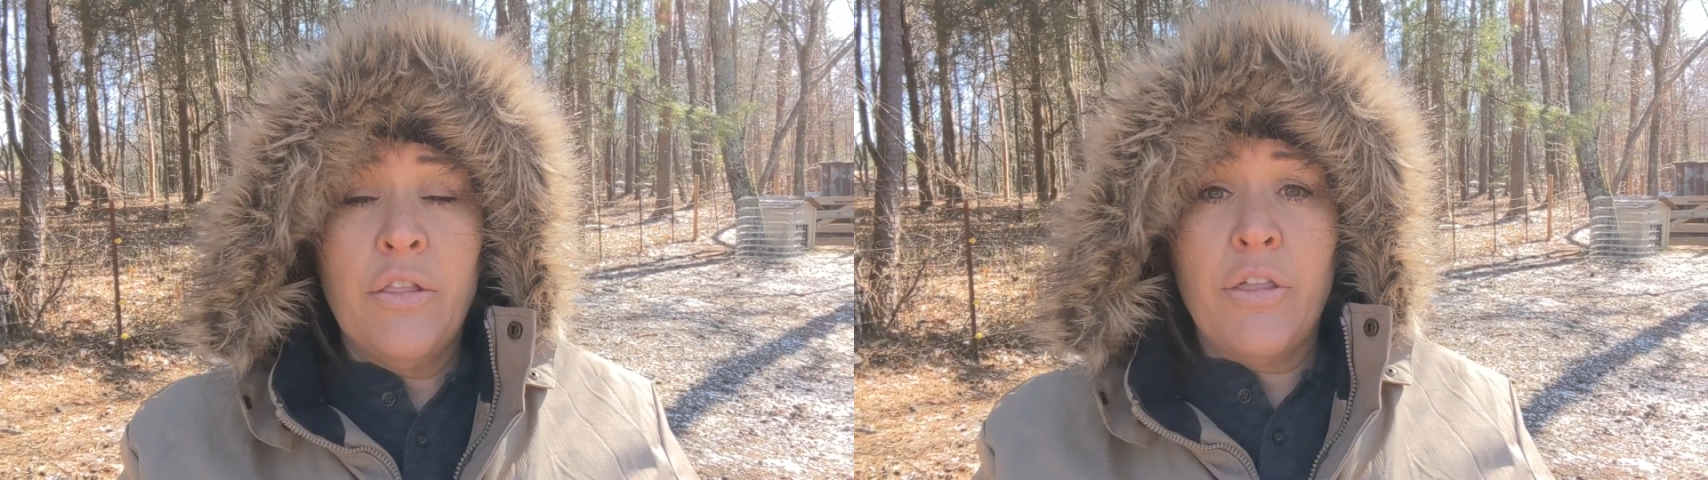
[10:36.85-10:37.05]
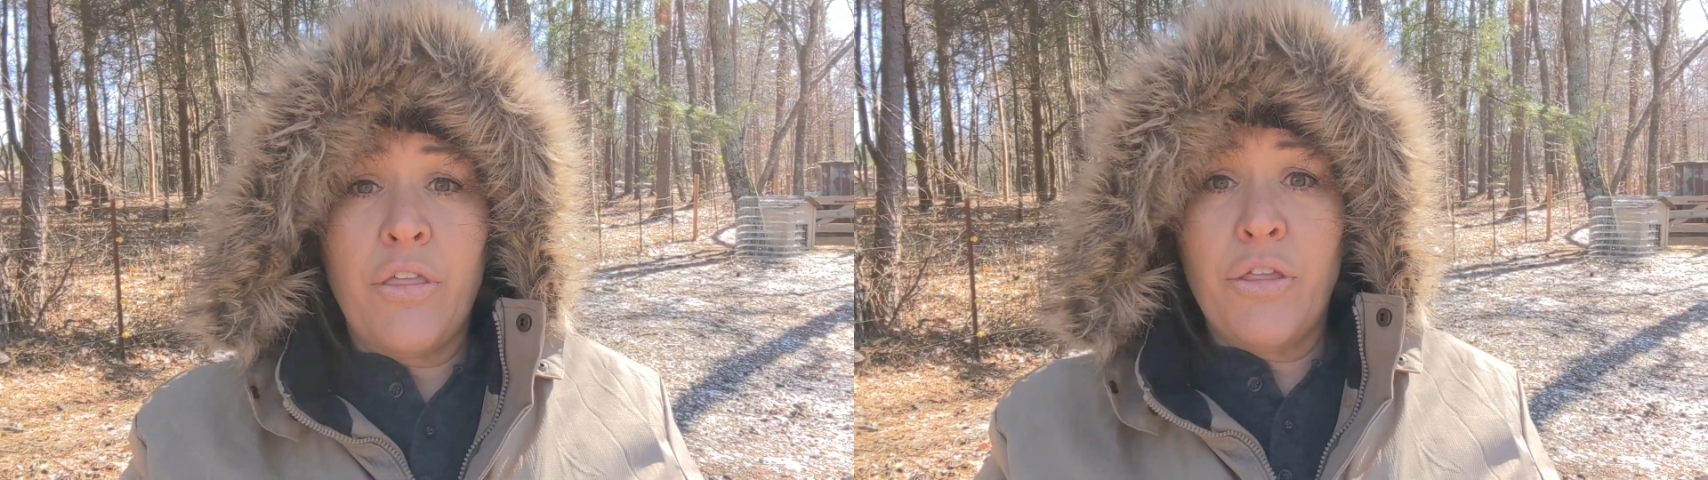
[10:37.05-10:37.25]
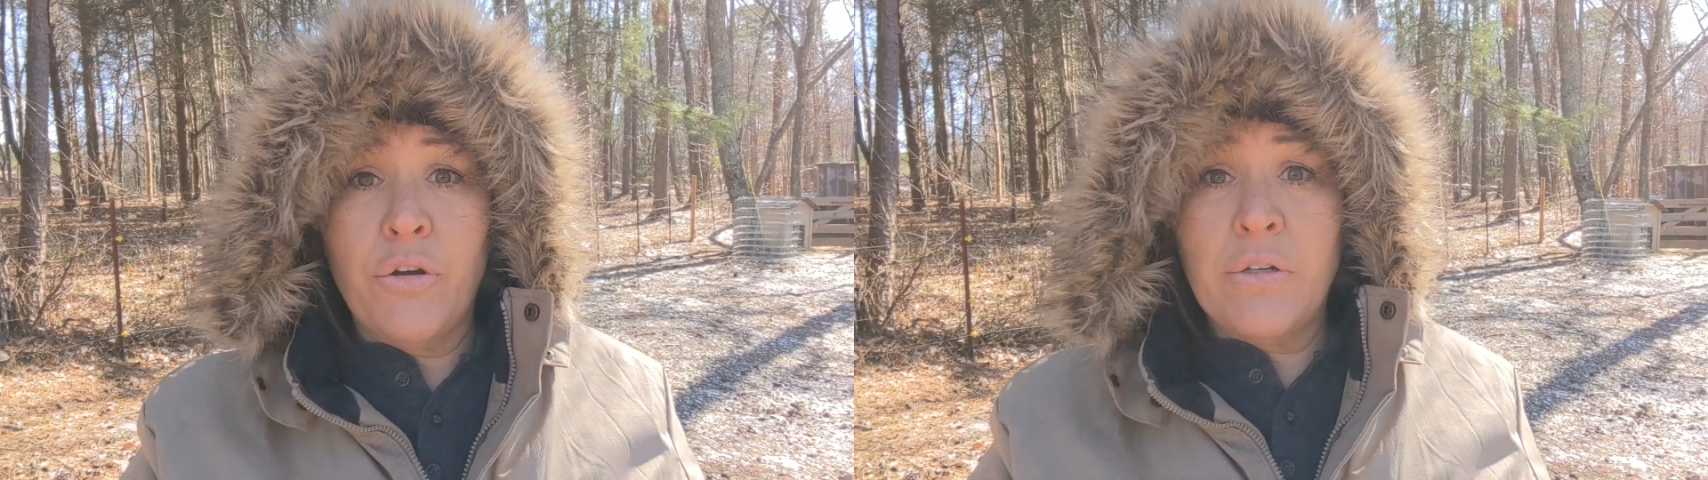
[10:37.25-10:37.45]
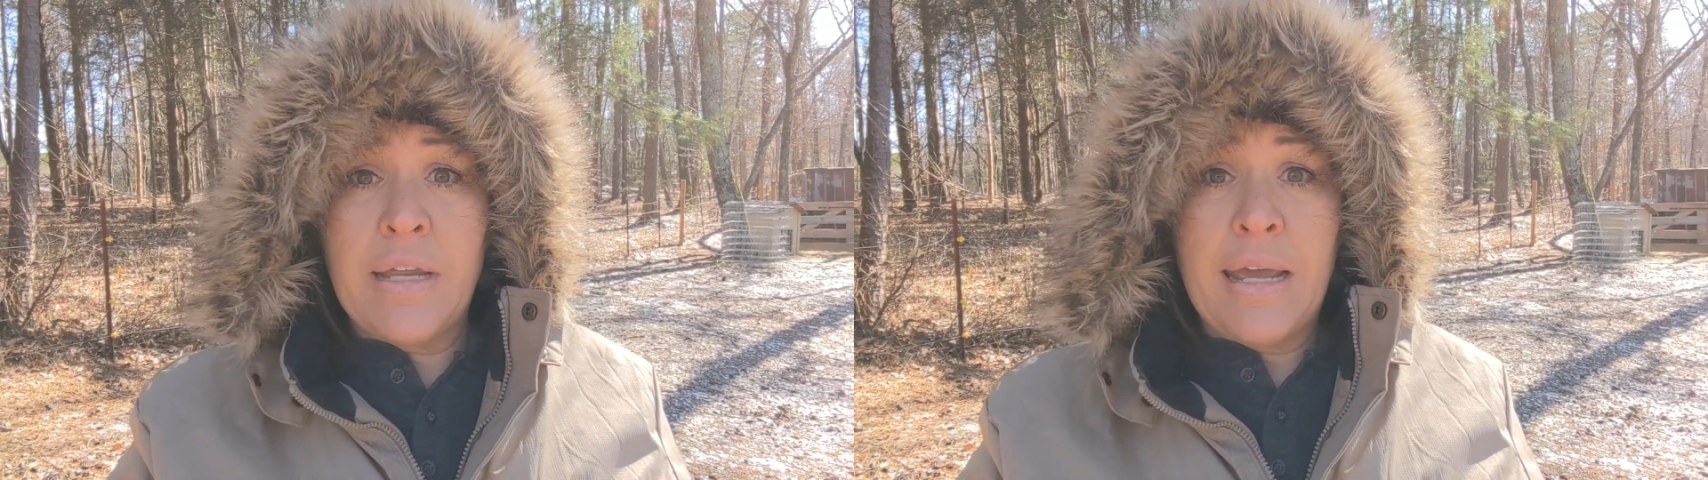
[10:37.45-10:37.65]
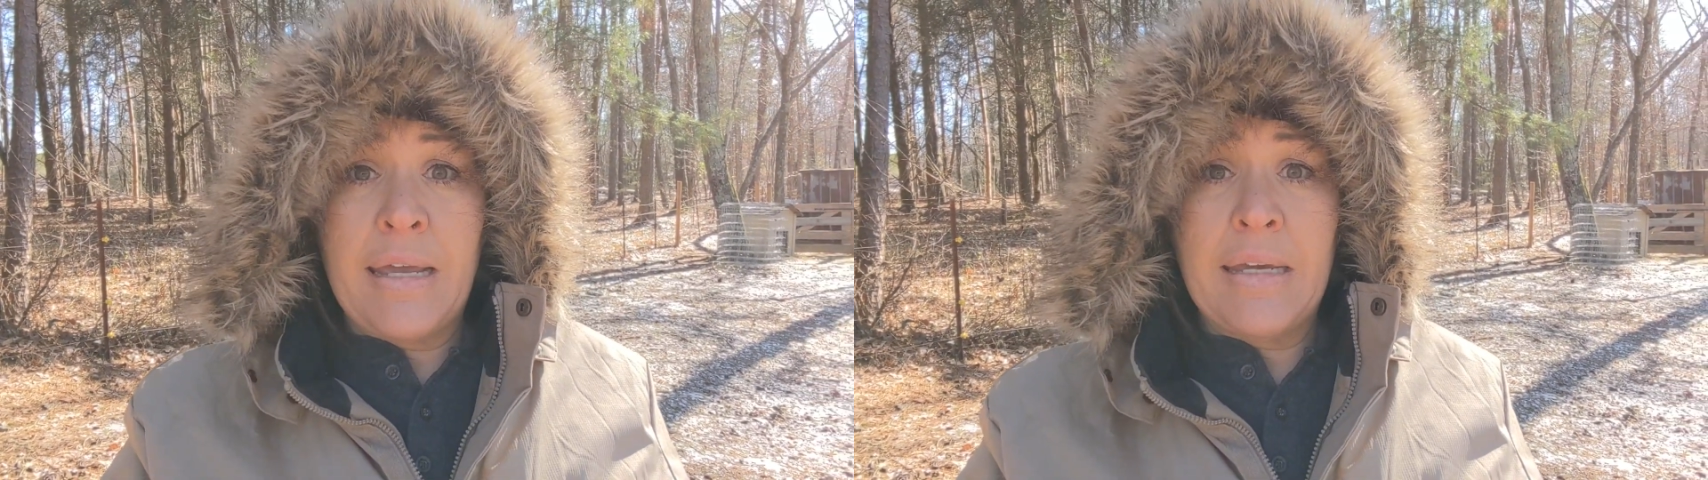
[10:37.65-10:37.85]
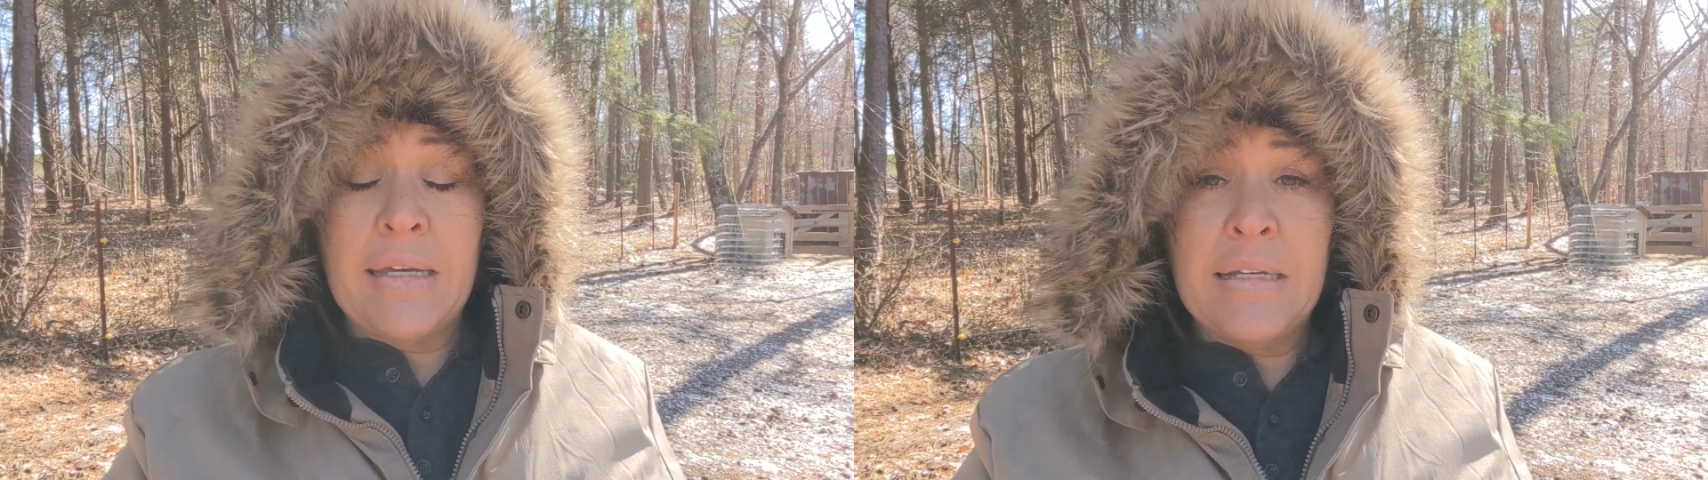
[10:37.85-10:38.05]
The third day